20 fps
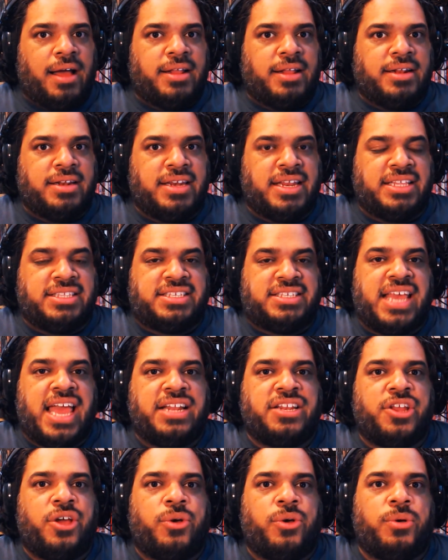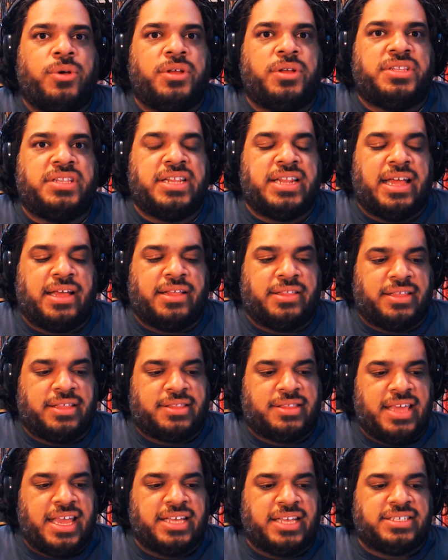Nintendo, now the
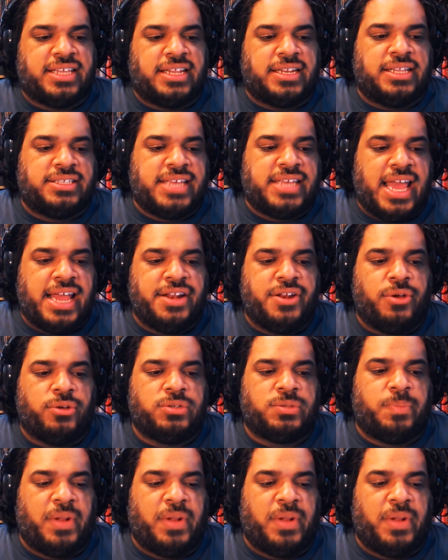thing is that Nintendo's